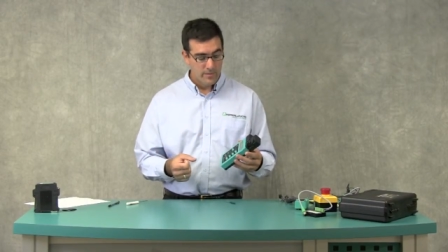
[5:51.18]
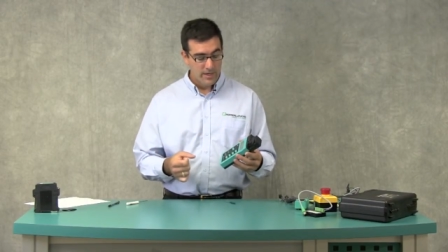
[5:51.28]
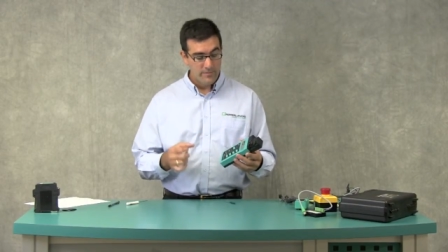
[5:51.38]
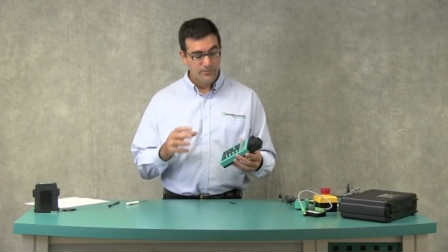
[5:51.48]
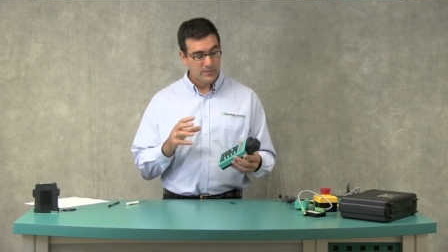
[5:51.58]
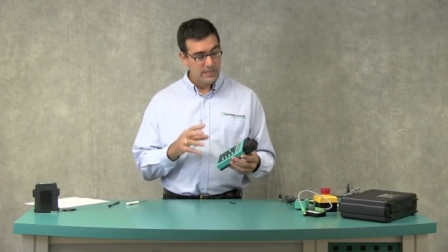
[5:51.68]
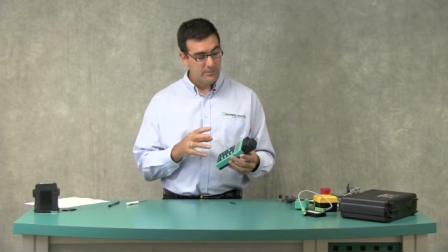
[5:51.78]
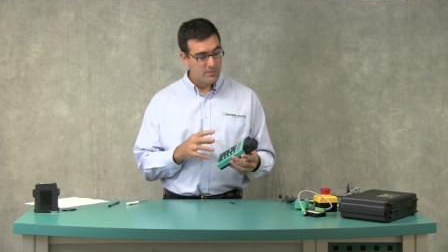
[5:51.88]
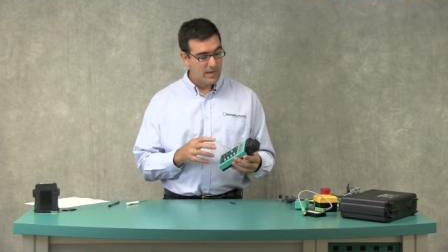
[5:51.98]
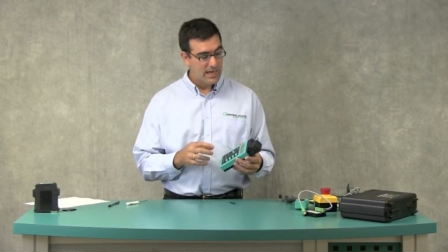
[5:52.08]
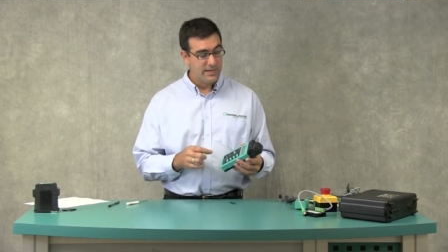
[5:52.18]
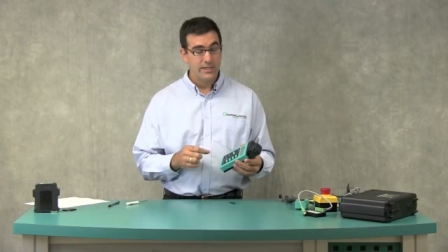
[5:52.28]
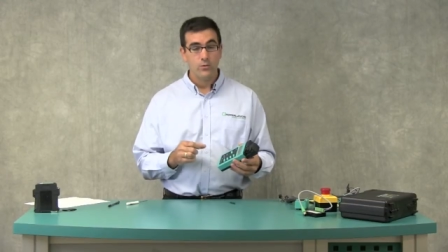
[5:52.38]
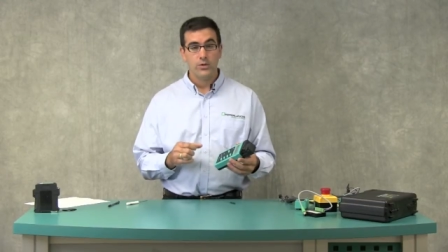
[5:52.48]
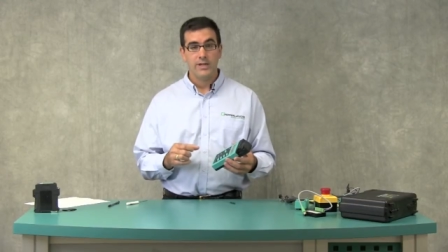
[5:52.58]
But keep in mind,
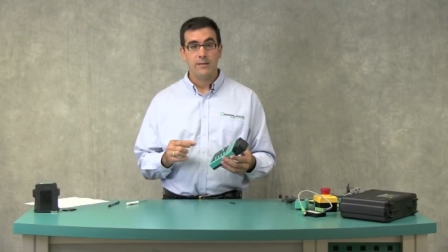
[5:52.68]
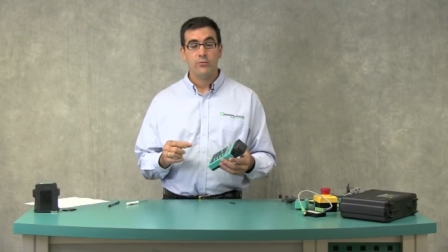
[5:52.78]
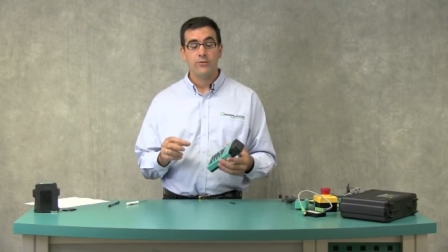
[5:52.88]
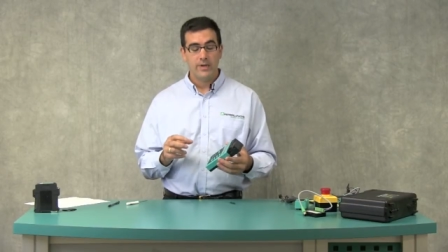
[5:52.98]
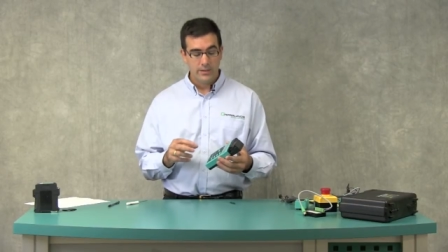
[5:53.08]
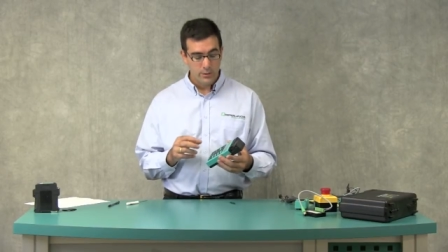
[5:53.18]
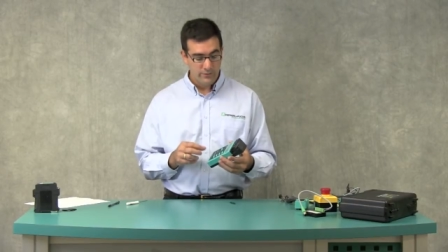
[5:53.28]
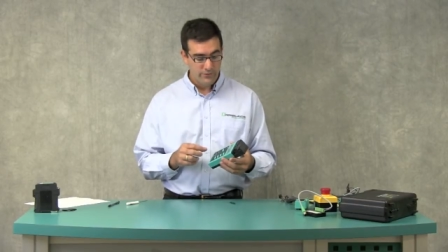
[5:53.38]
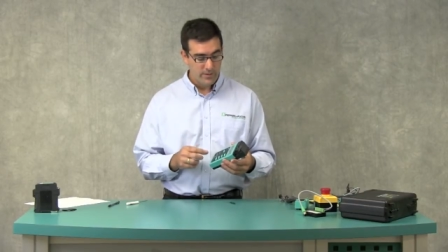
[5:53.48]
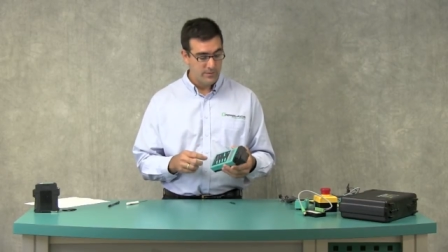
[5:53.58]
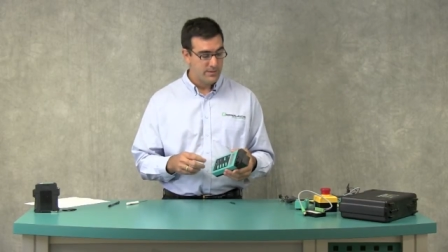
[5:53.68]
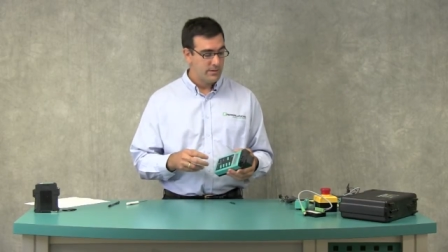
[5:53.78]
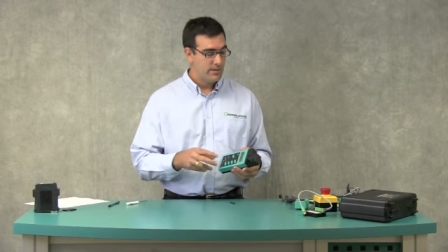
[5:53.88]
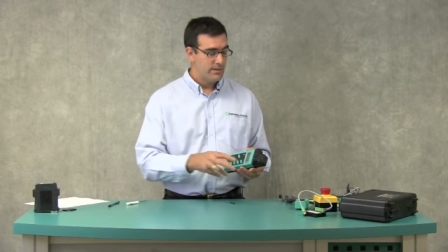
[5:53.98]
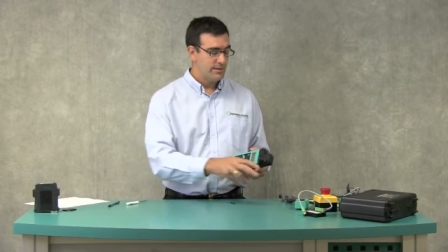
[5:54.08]
it will not prevent you from,
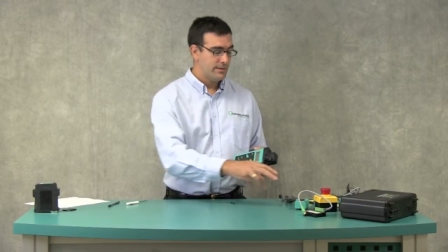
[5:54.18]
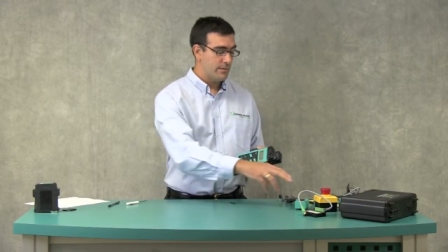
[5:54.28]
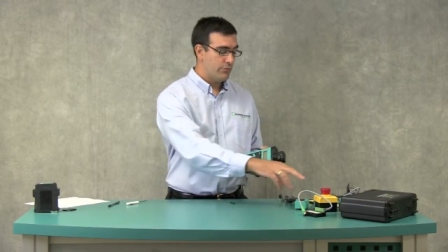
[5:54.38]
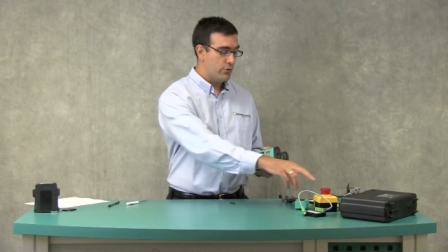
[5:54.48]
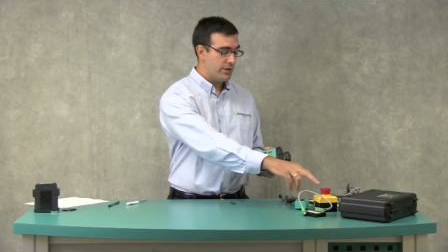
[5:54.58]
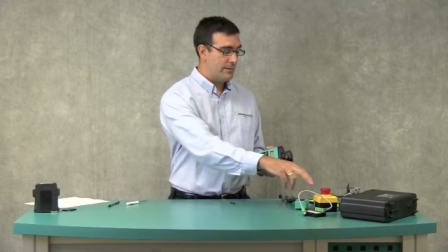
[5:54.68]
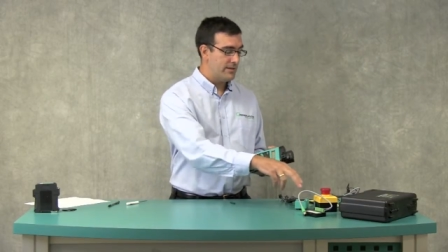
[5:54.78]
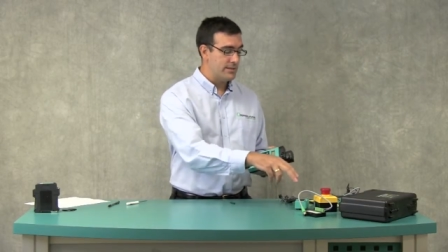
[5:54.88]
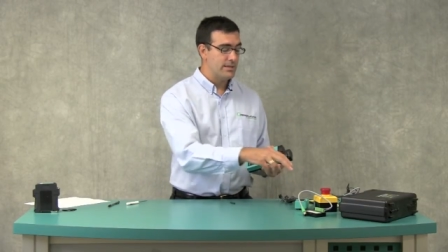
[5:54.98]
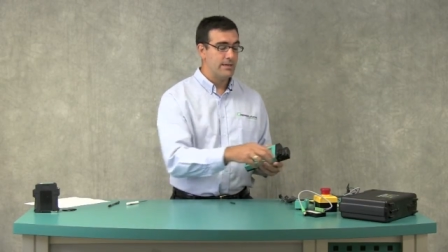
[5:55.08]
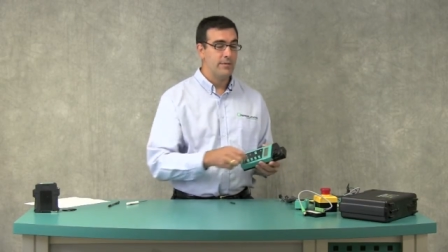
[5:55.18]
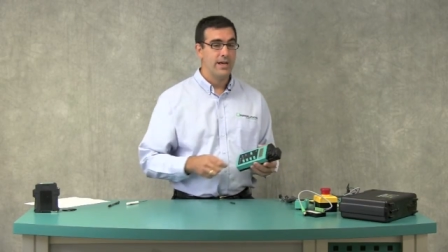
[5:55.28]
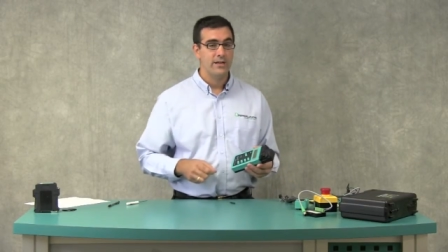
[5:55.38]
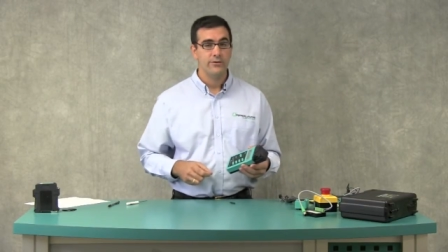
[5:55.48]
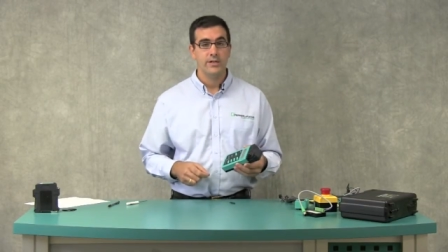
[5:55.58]
let's say, programming the same
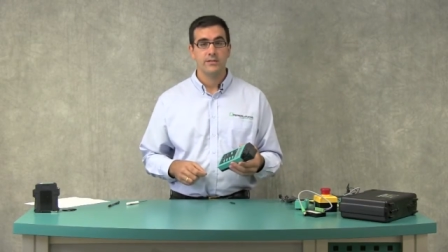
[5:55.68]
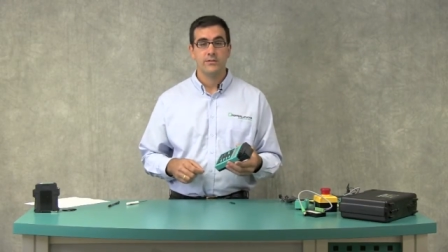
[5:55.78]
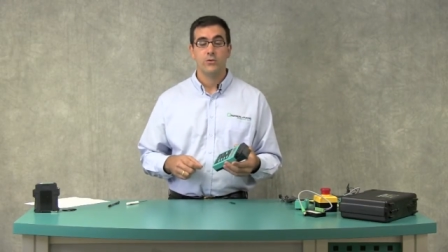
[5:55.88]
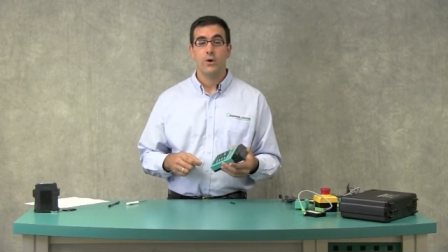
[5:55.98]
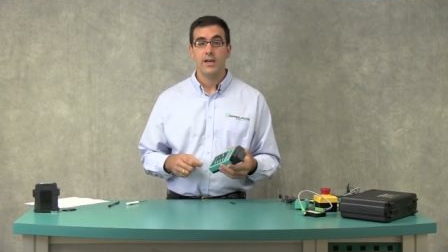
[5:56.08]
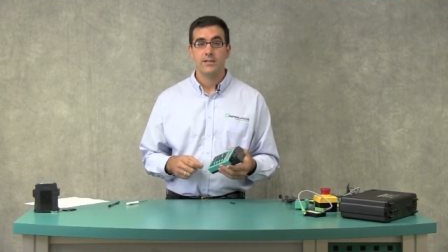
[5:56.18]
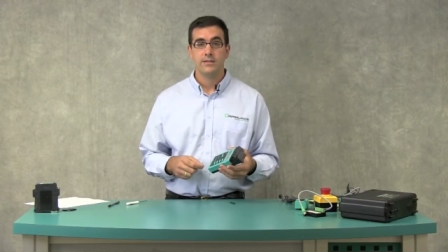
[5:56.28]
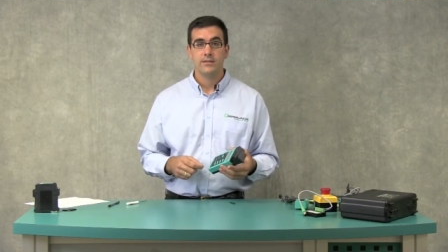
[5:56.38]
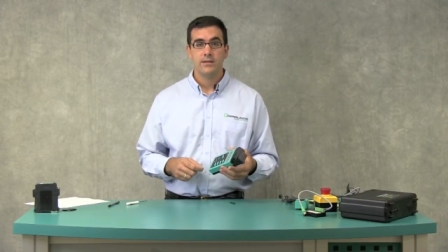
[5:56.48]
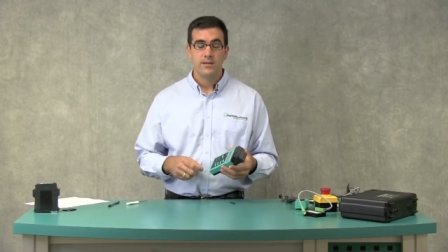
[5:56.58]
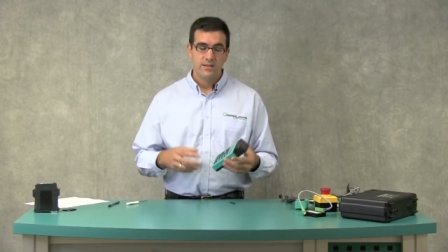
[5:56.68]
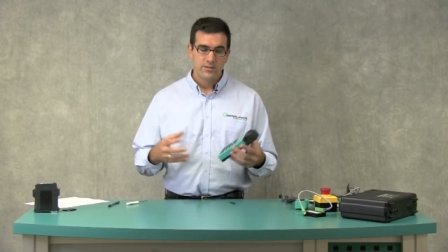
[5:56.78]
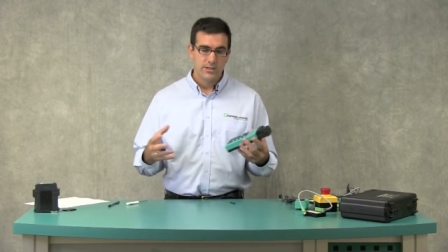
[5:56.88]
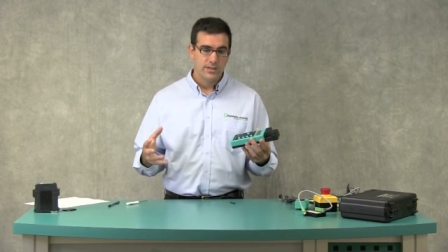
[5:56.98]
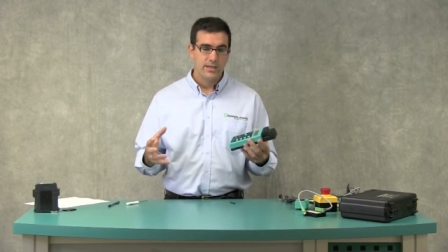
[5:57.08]
address twice,
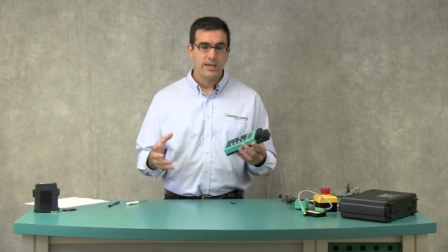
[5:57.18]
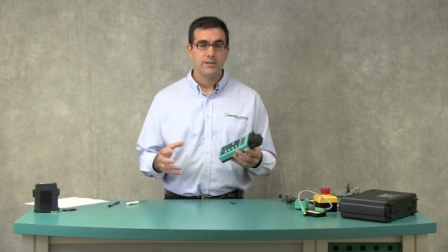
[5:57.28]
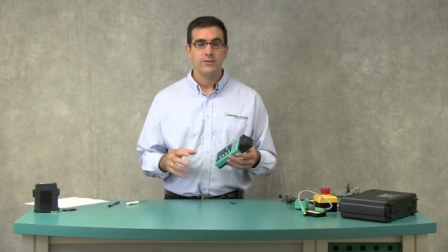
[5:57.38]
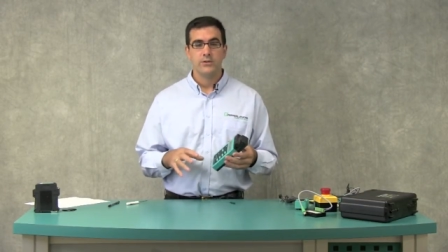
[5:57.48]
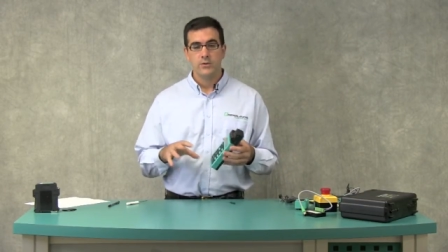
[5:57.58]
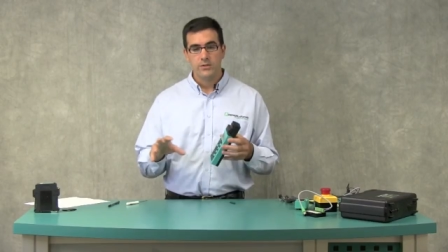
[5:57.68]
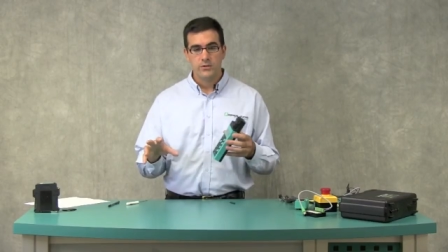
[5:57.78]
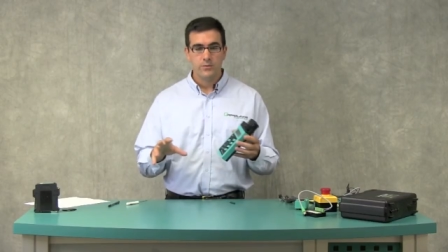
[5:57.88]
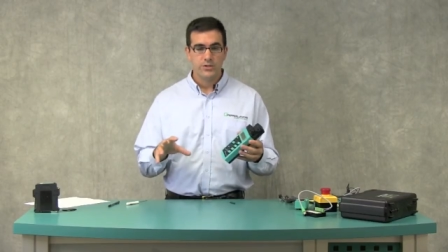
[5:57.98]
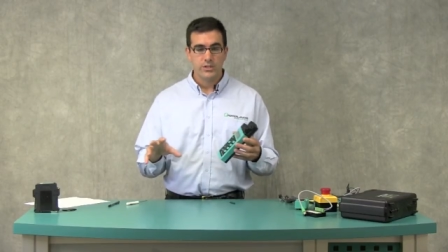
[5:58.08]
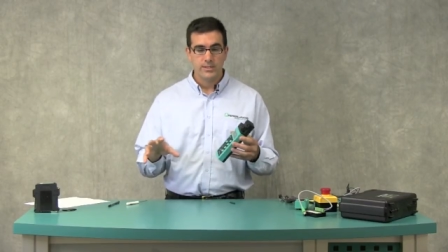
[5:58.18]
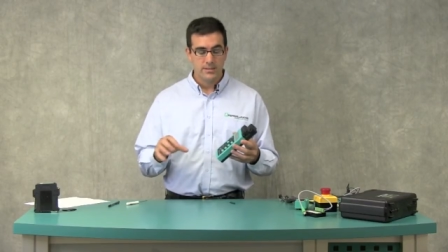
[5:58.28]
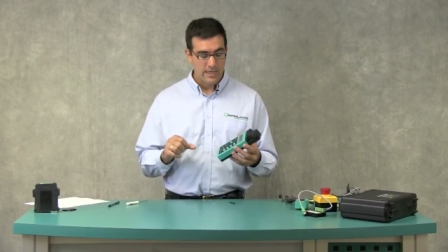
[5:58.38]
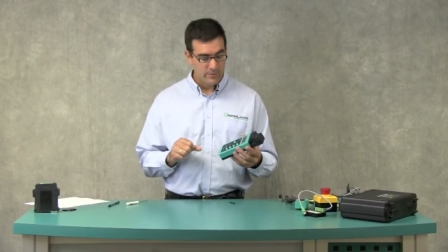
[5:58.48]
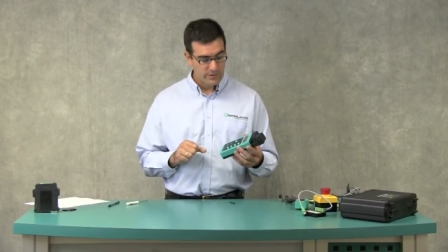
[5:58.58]
just in case you're doing two
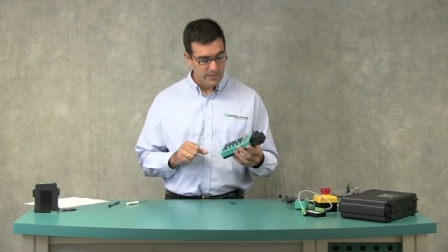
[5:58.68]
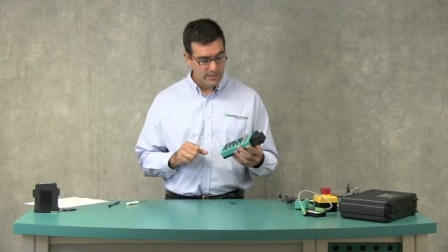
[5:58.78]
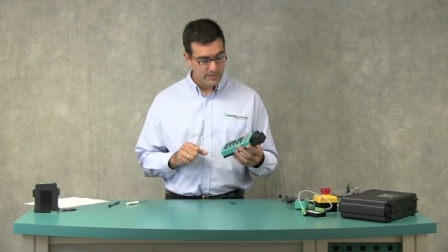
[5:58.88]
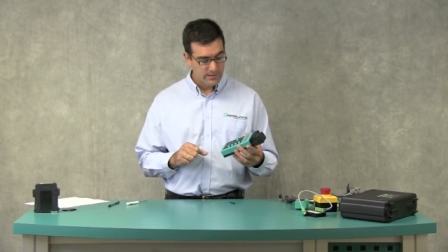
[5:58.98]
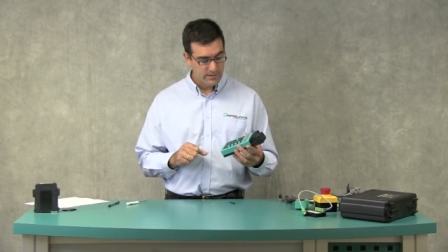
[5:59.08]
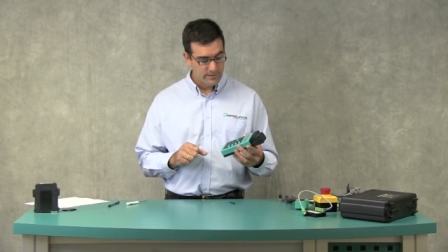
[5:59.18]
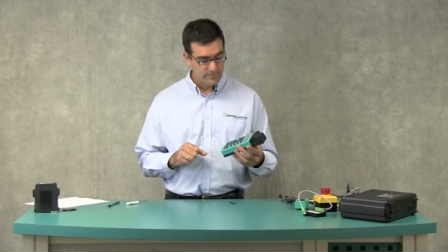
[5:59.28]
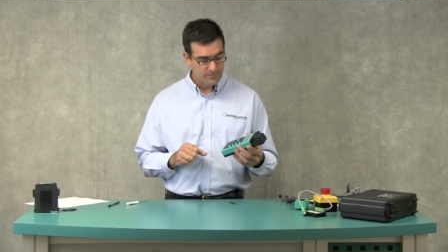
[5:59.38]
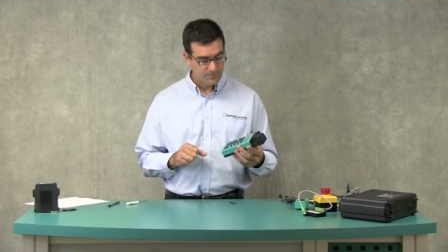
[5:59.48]
machines simultaneously.